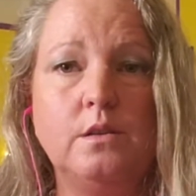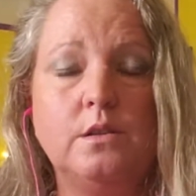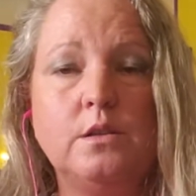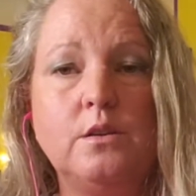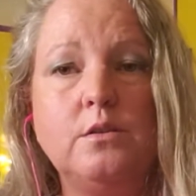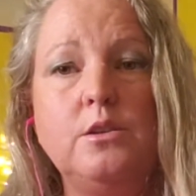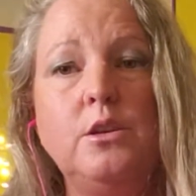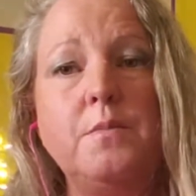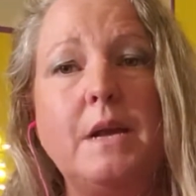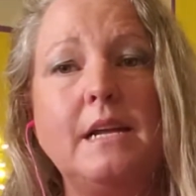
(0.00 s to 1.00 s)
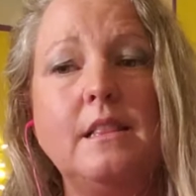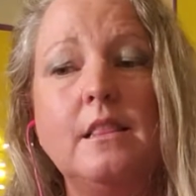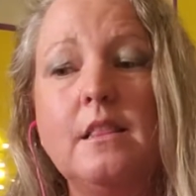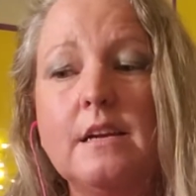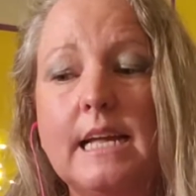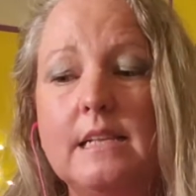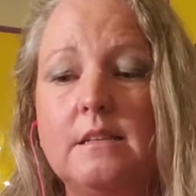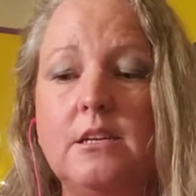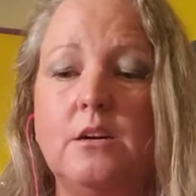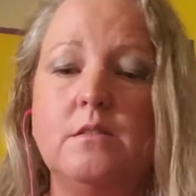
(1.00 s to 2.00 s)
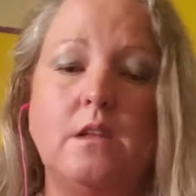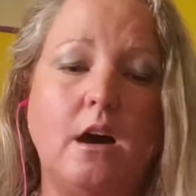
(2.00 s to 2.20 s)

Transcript: So you may look at, you know,